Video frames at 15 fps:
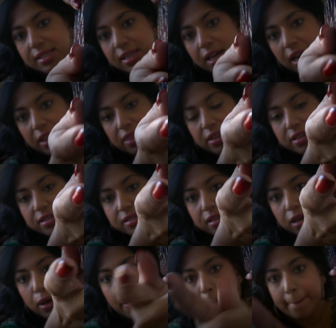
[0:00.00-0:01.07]
got this
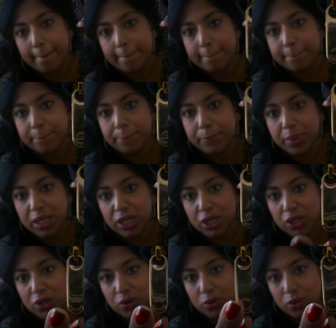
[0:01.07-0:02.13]

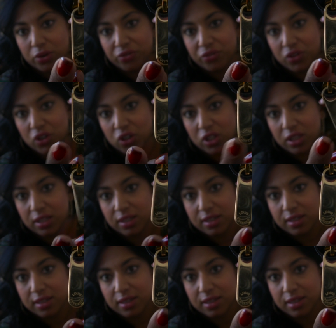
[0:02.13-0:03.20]
beautiful
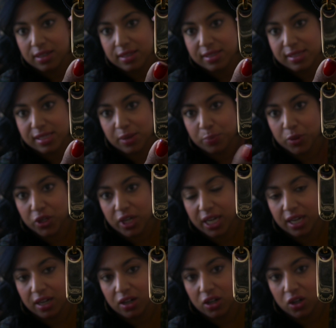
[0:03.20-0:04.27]
zipper
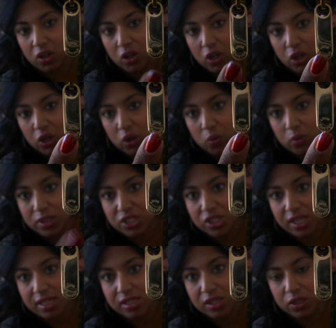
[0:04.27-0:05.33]
here, which
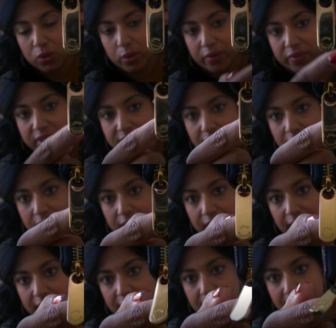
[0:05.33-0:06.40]
says Louis Vuitton,
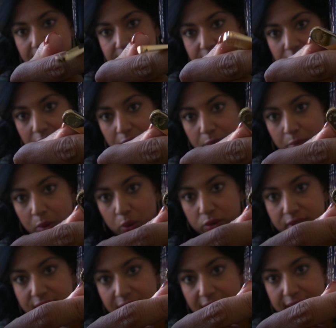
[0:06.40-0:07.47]
and it has it on
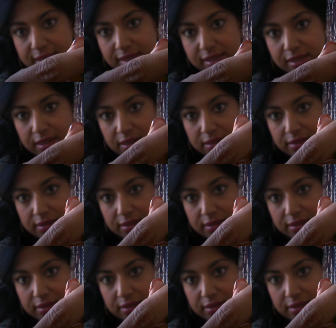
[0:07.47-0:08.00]
both sides.